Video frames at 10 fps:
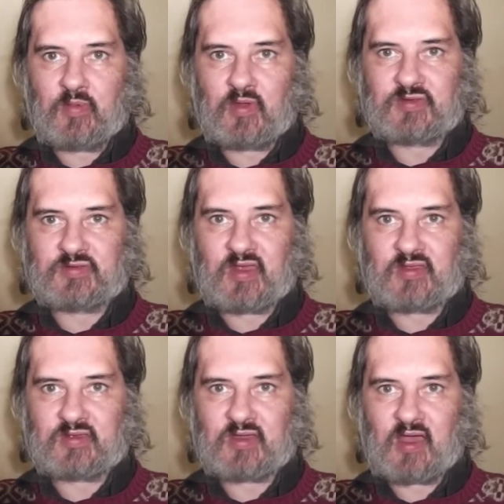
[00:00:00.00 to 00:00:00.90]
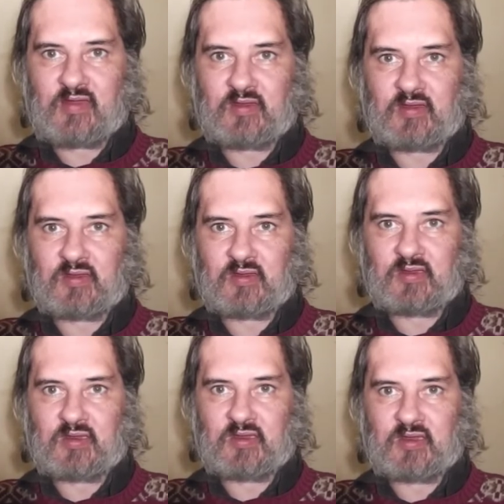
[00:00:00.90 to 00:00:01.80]
was that
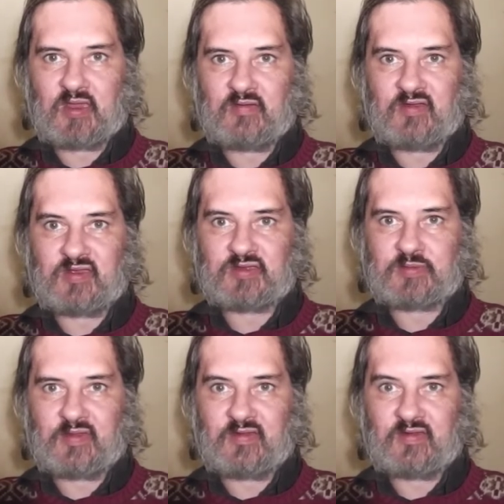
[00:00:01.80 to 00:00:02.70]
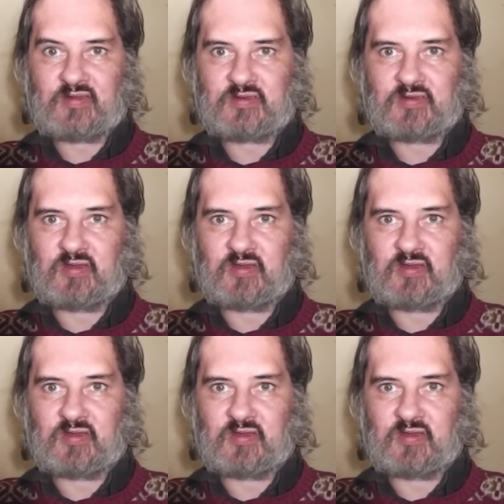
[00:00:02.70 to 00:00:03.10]
Kiri's spirit